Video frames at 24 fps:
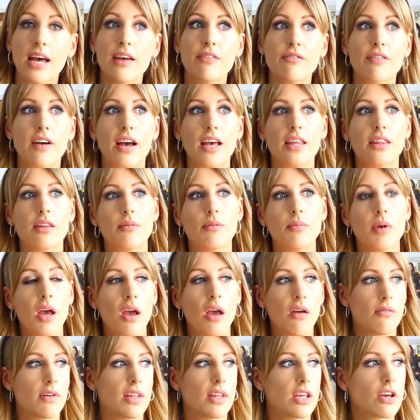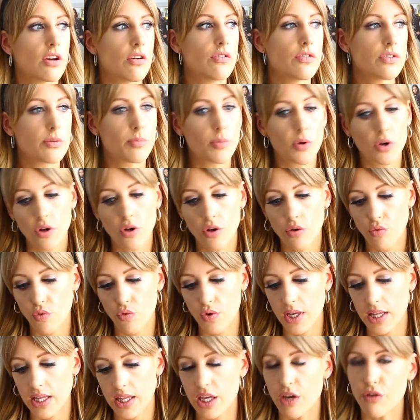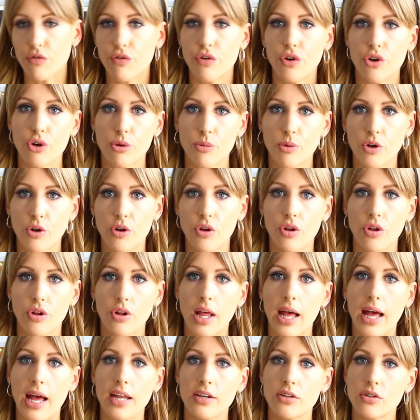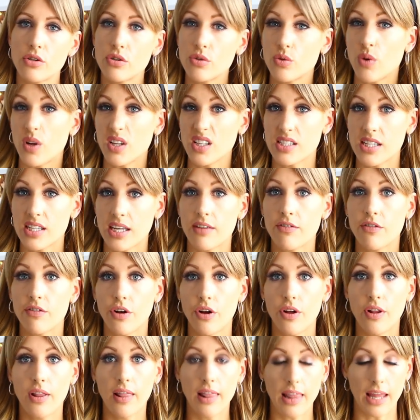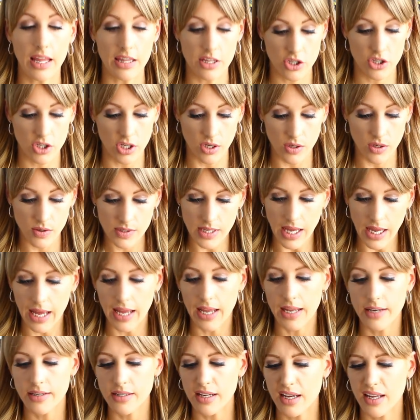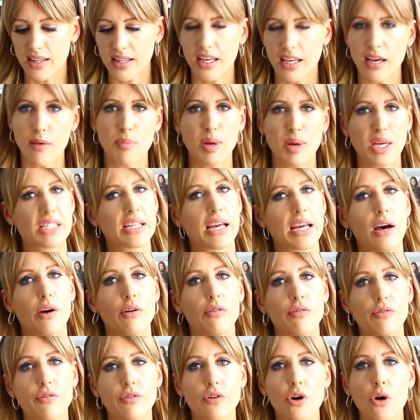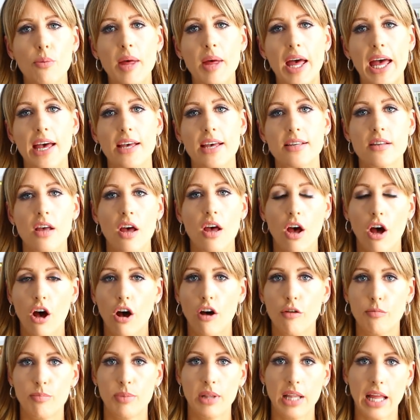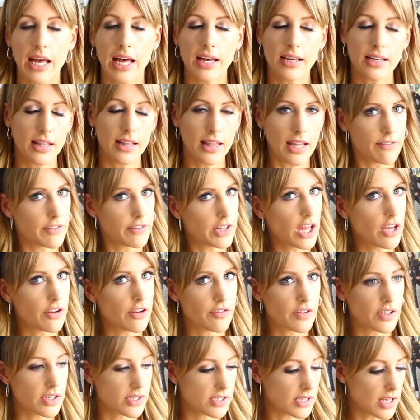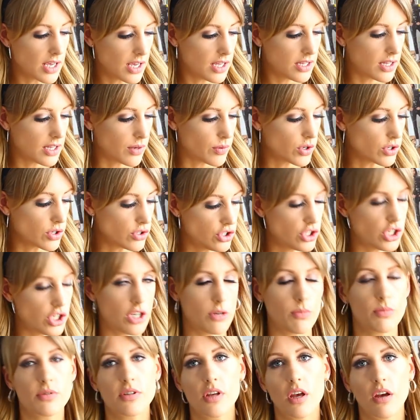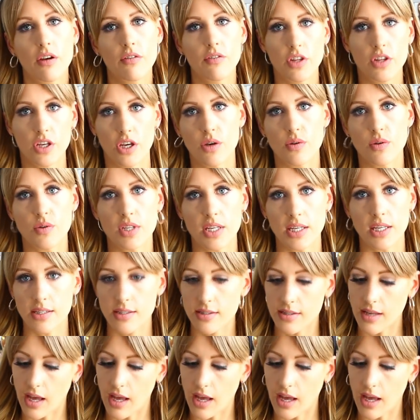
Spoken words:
I find them really comfortable, really affordable, and good quality for leather shoes. And I think I picked out four pairs of black leather loafers that were good dupes for the Gucci's.